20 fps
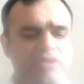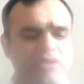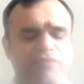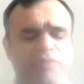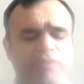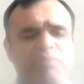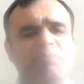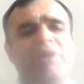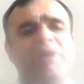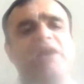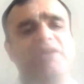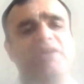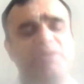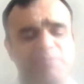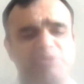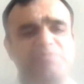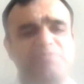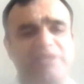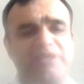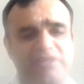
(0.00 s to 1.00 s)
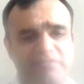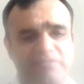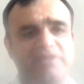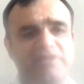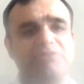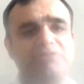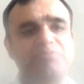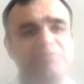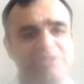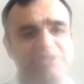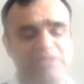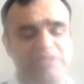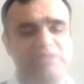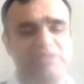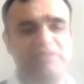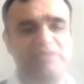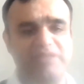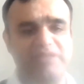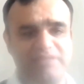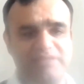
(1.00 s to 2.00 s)
From a market perspective, where do we
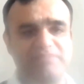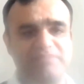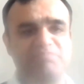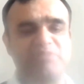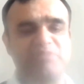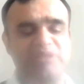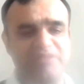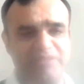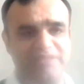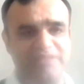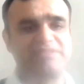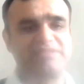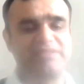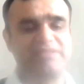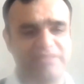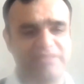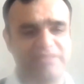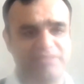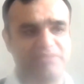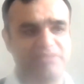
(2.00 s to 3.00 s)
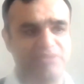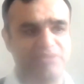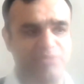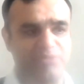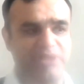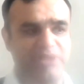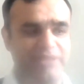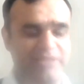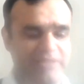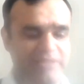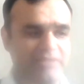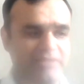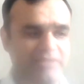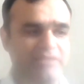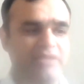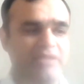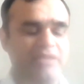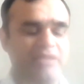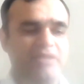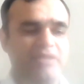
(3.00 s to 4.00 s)
see real estate, headed?
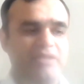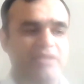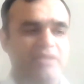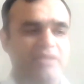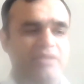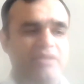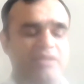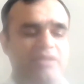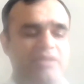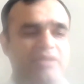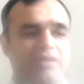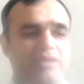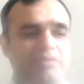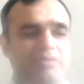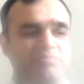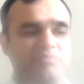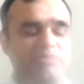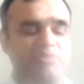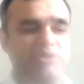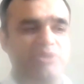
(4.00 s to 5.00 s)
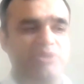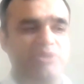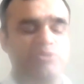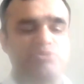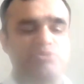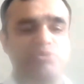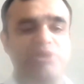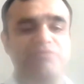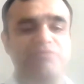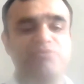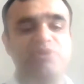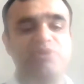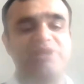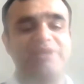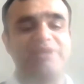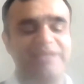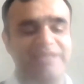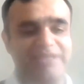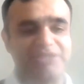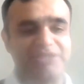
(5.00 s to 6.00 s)
To give you an
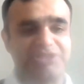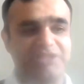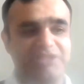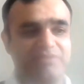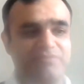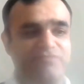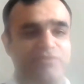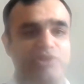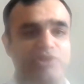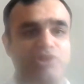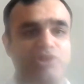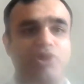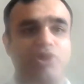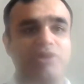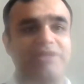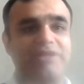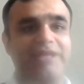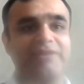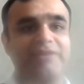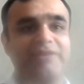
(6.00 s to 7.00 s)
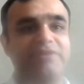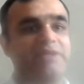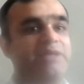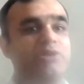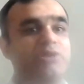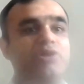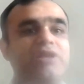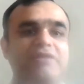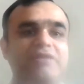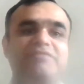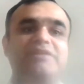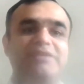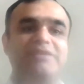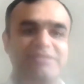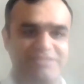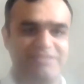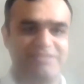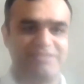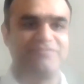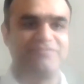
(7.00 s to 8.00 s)
indication, for a long time, we did not have a real
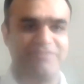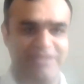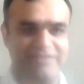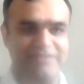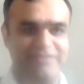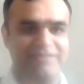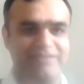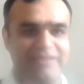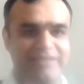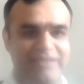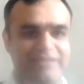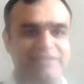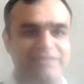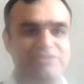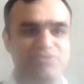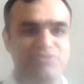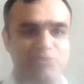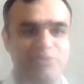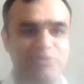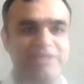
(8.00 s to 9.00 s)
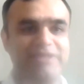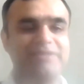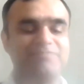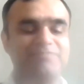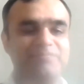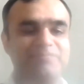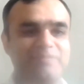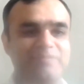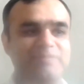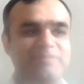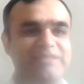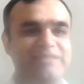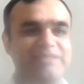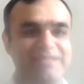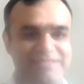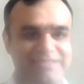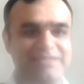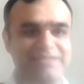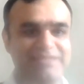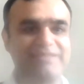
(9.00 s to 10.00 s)
estate fund. And it's only
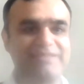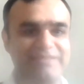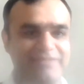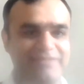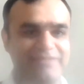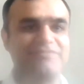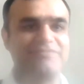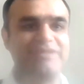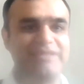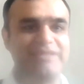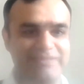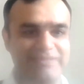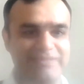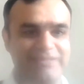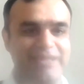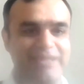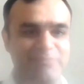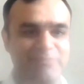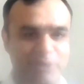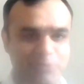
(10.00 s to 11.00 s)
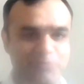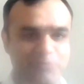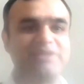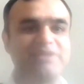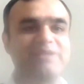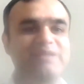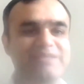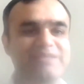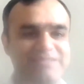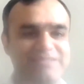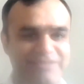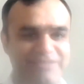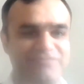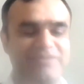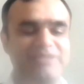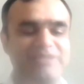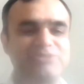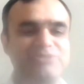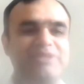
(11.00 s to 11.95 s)
this year that we came out with a real estate fund.